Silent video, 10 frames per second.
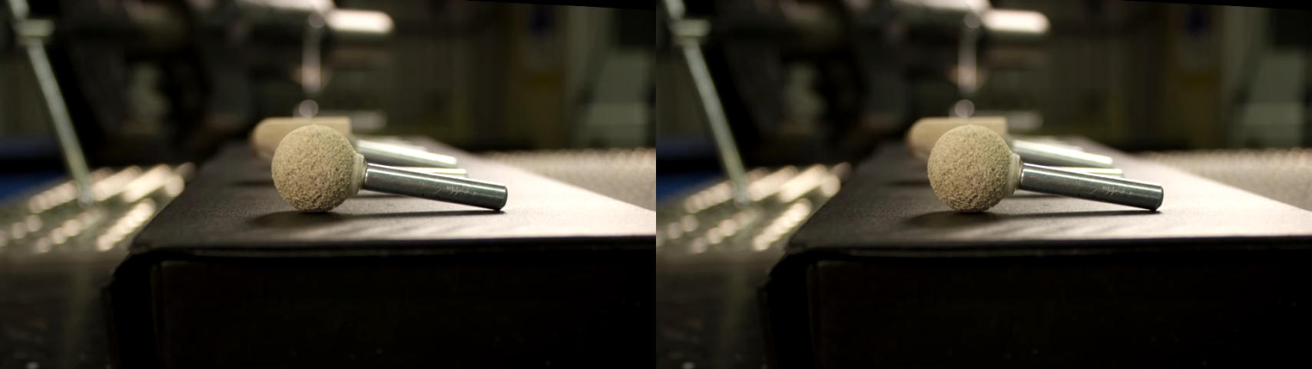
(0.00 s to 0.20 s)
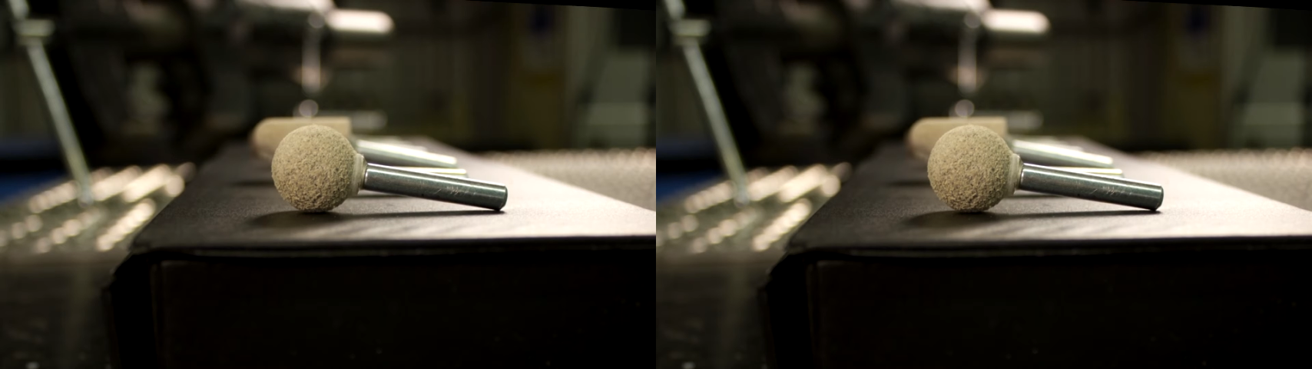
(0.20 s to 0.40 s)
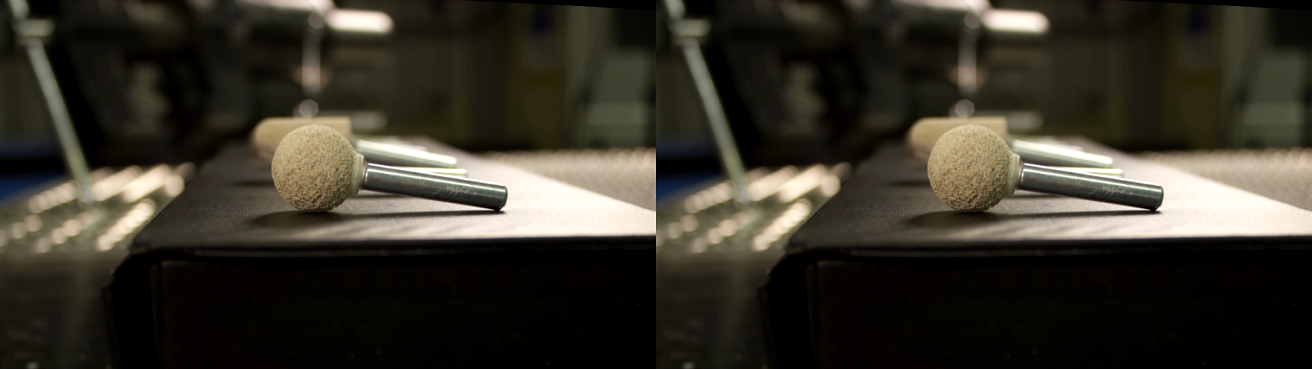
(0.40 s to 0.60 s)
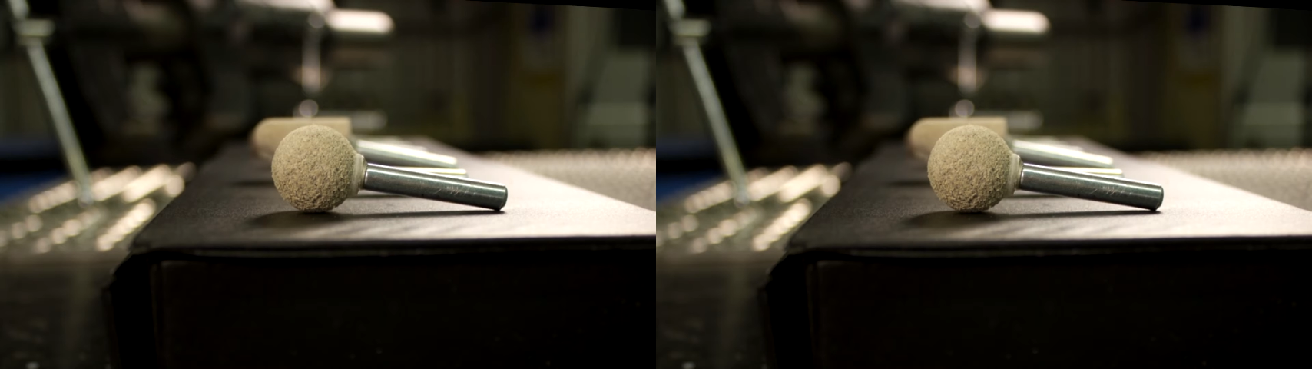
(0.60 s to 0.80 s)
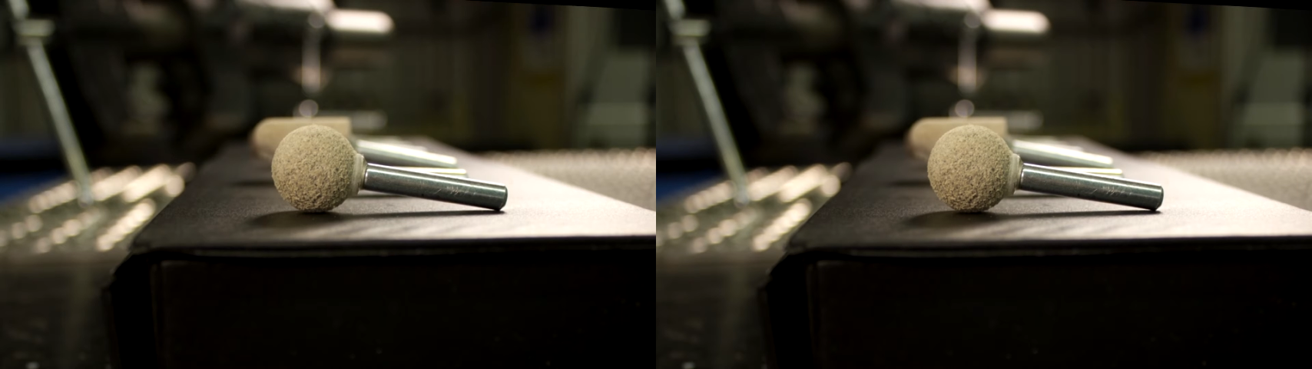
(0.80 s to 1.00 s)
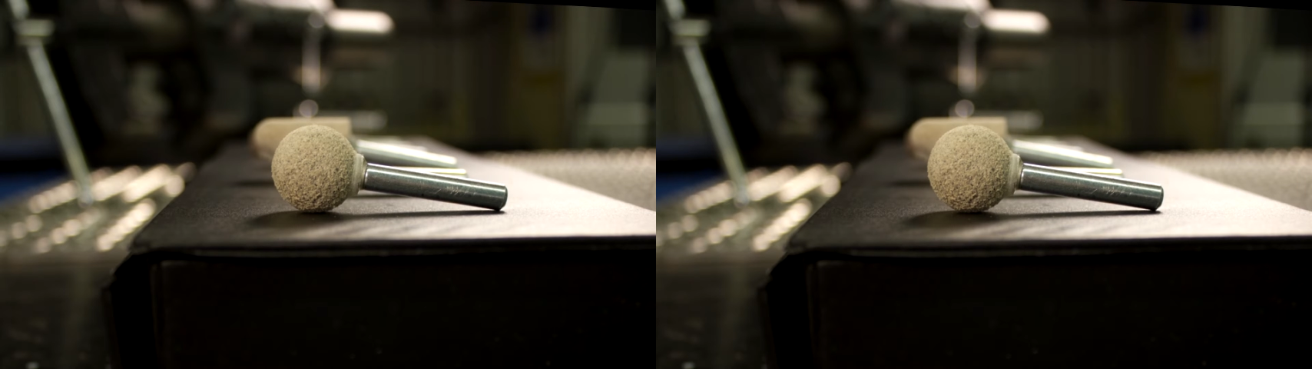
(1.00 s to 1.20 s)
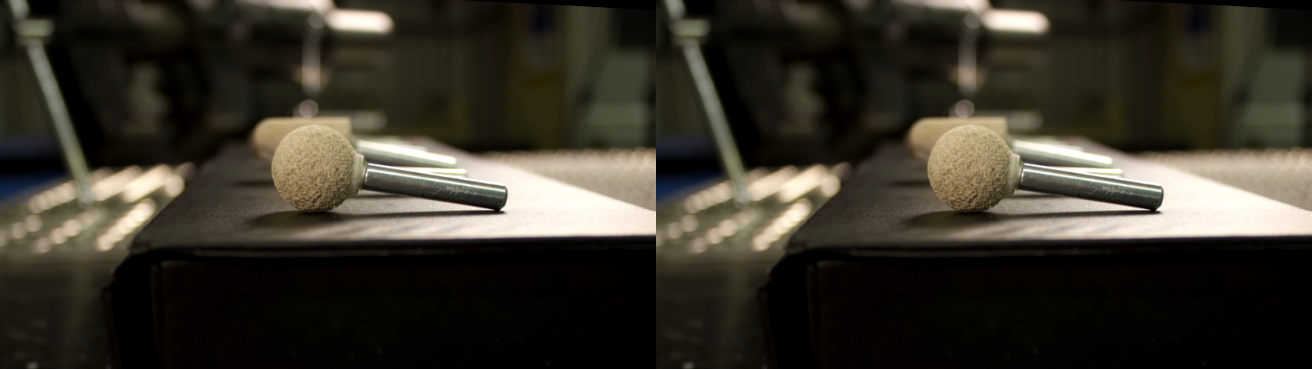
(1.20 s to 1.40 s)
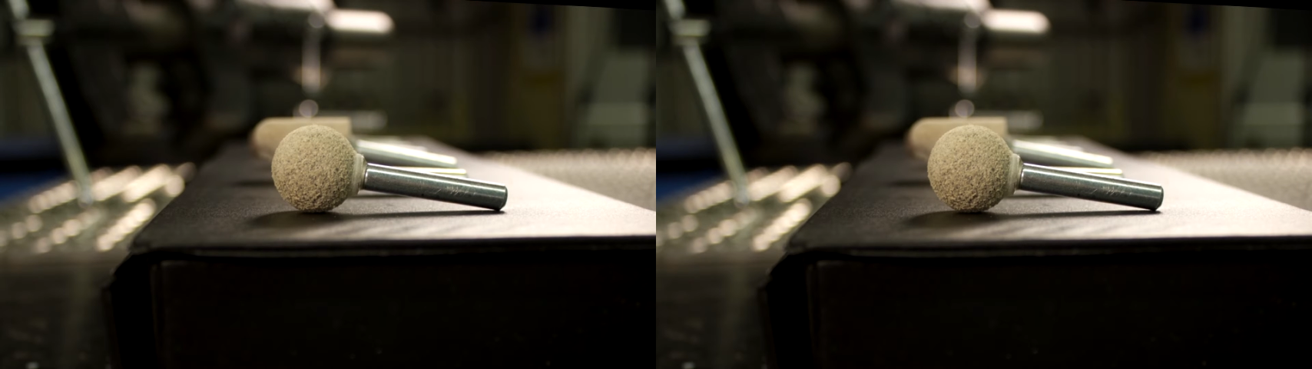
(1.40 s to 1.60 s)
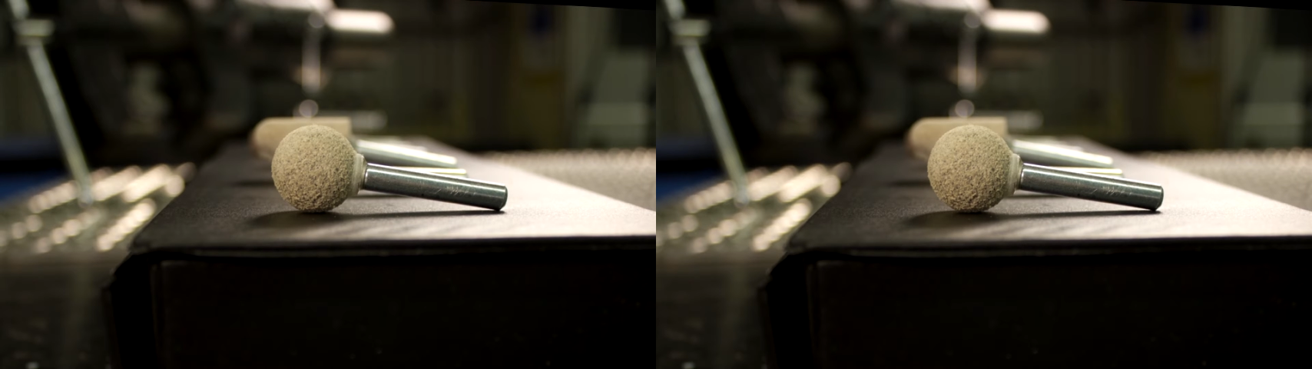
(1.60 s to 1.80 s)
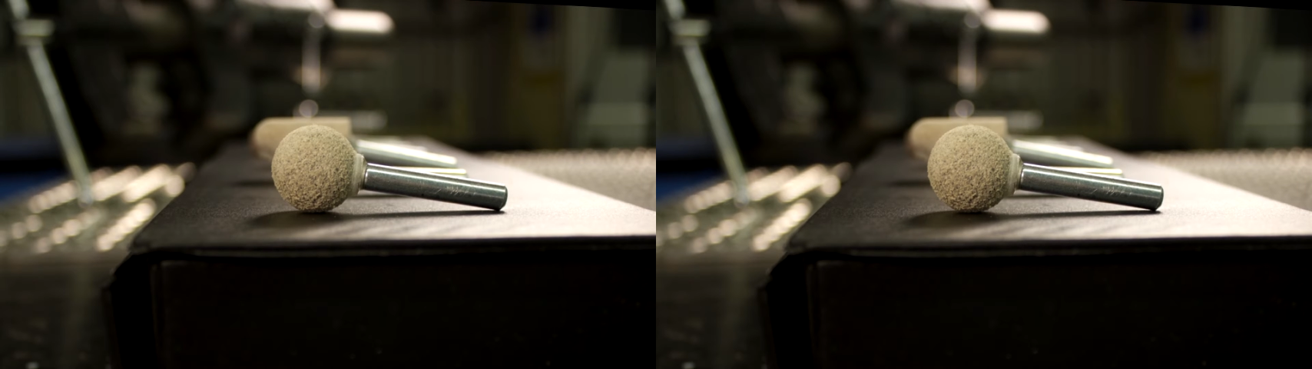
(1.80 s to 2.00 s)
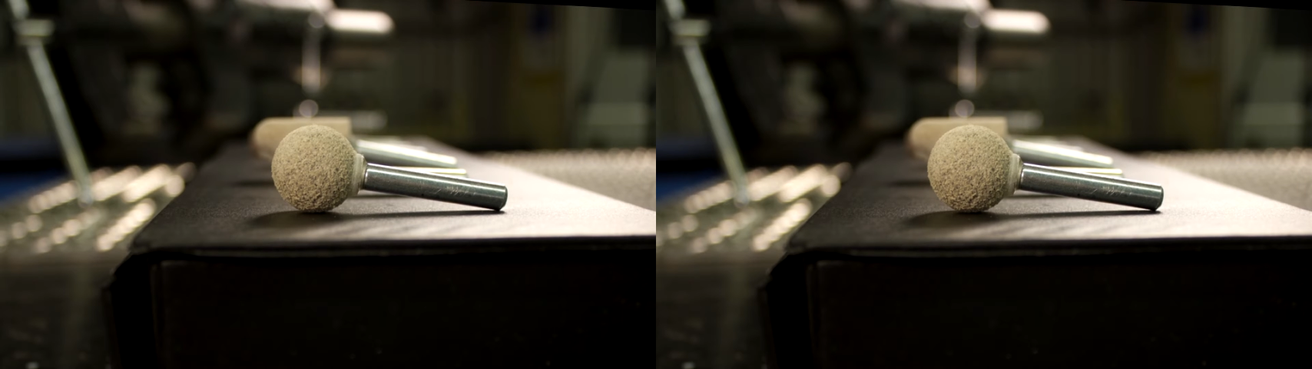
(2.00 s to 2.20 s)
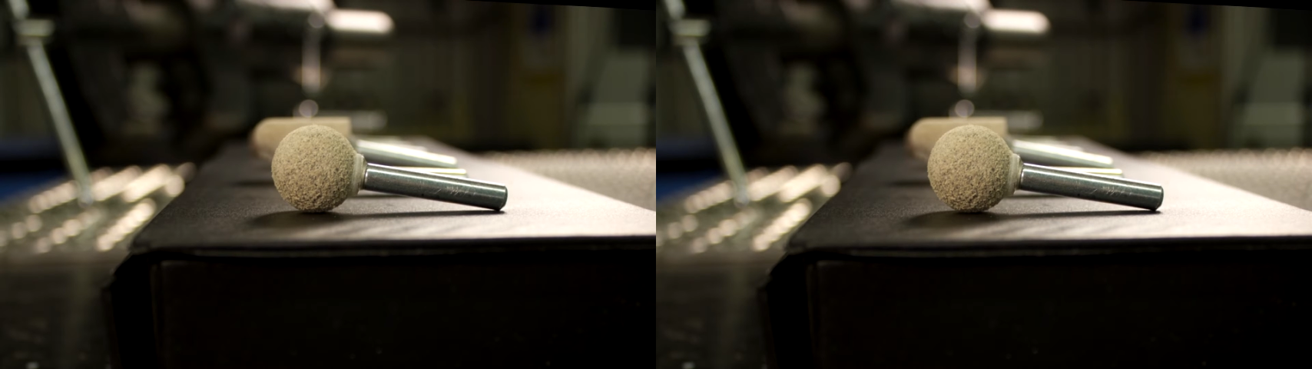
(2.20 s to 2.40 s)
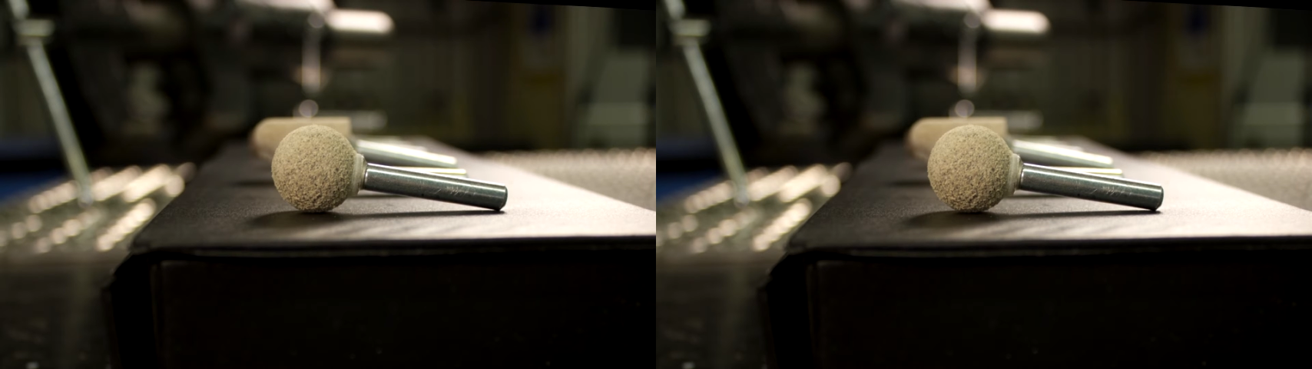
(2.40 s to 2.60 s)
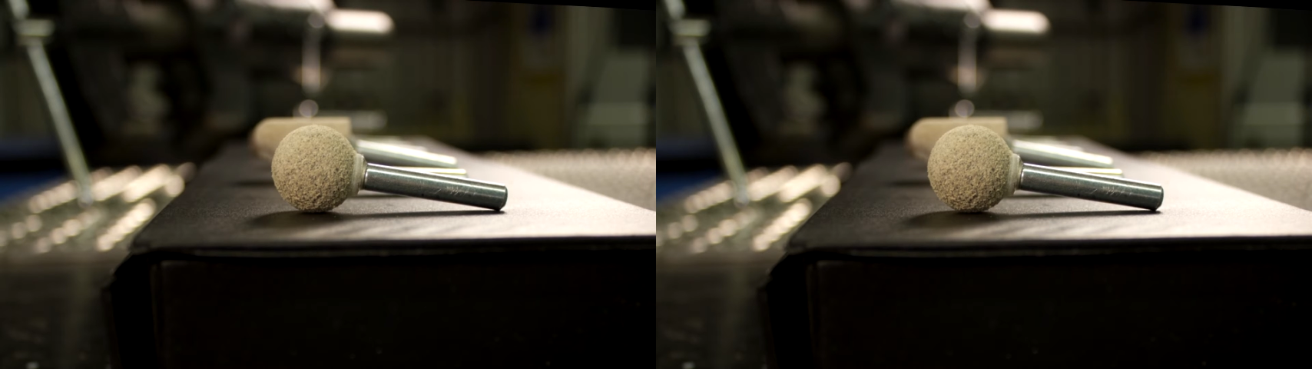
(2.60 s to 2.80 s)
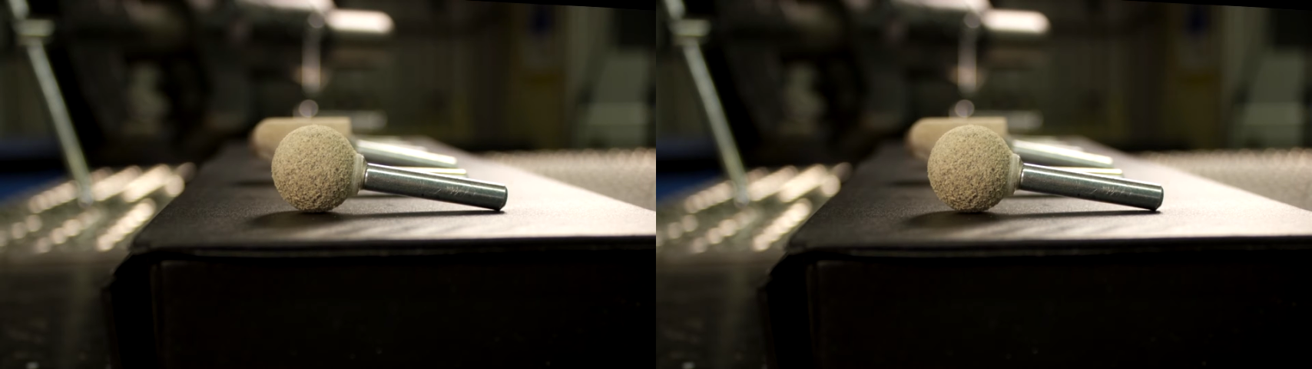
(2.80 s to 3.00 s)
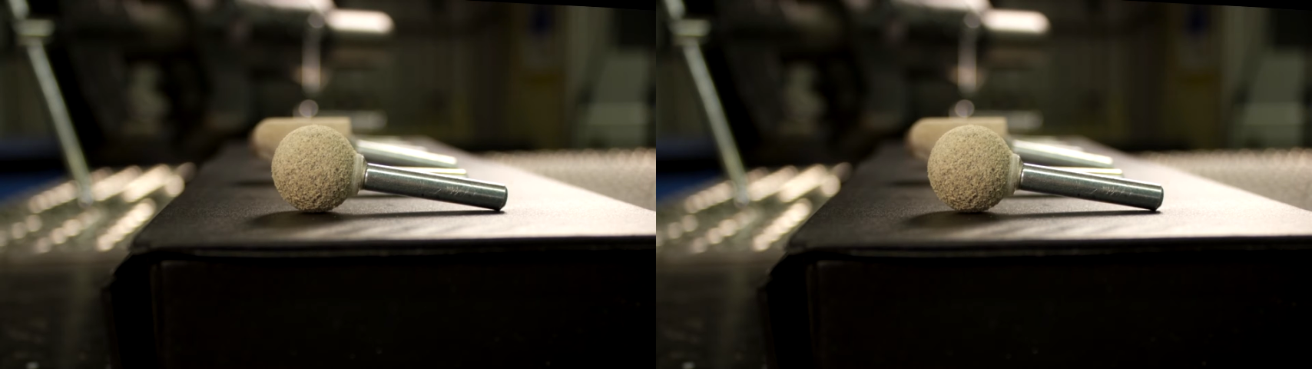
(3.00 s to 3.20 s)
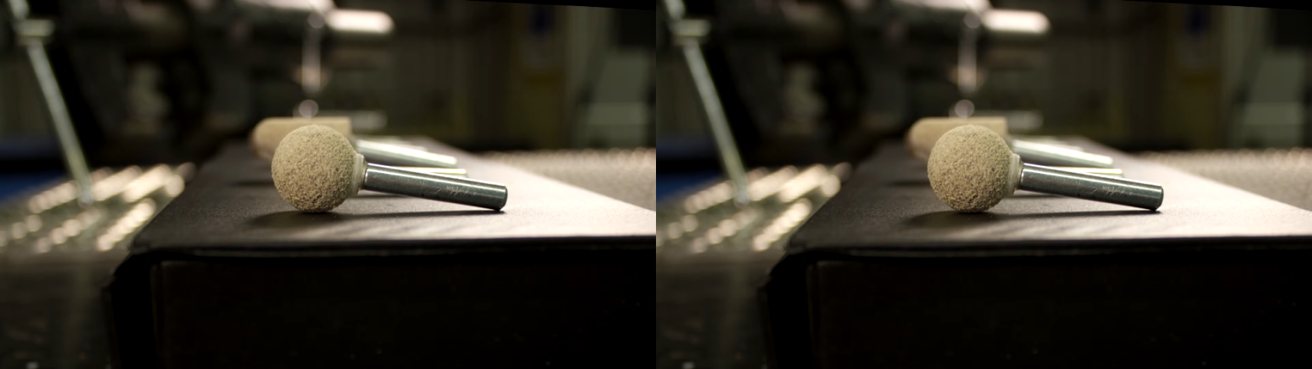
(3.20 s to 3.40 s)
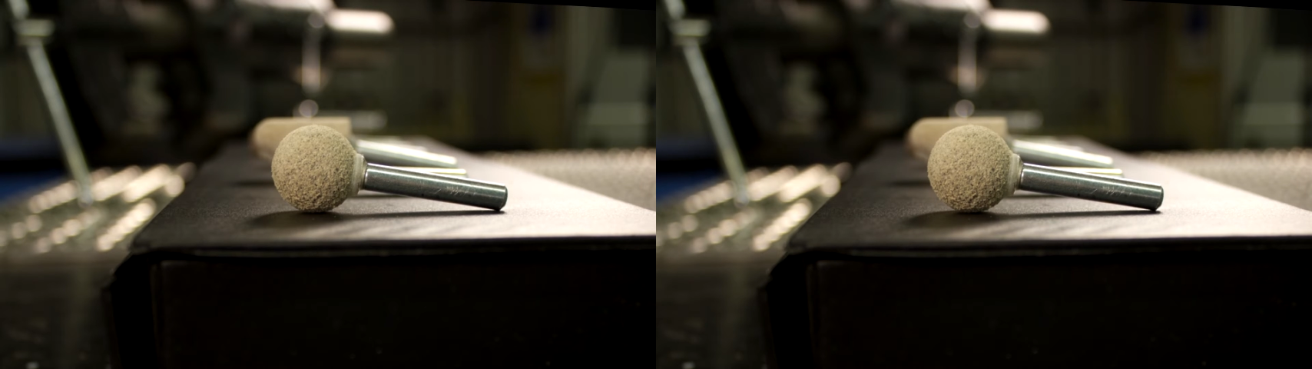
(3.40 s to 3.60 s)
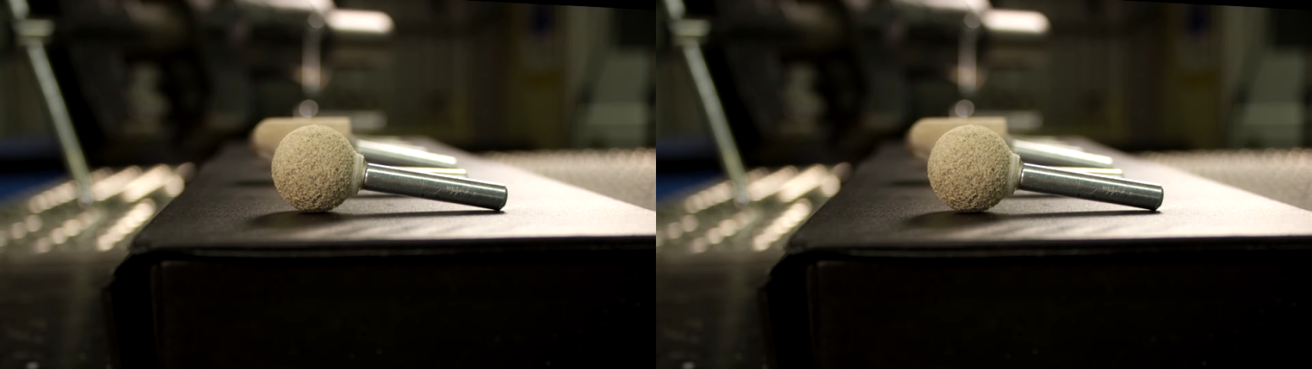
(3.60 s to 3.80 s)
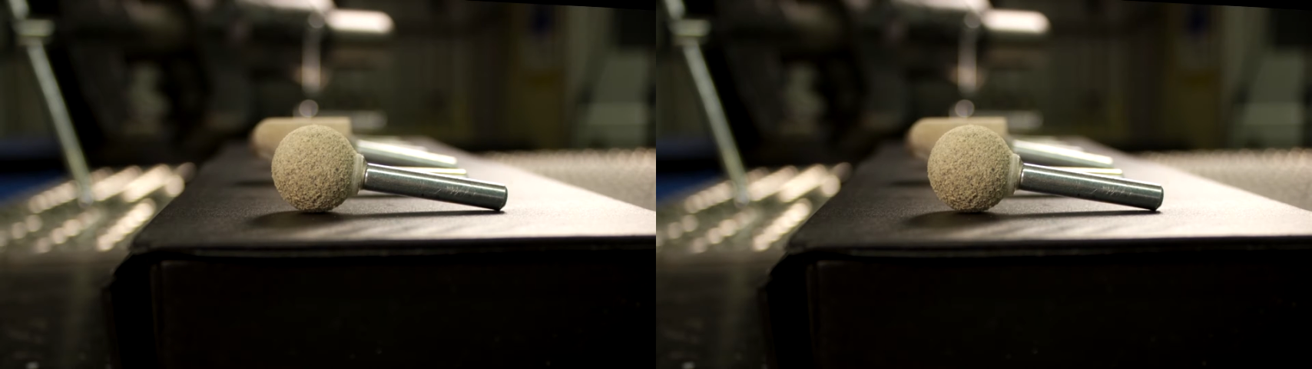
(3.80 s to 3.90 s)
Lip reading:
[unreadable: no face in view]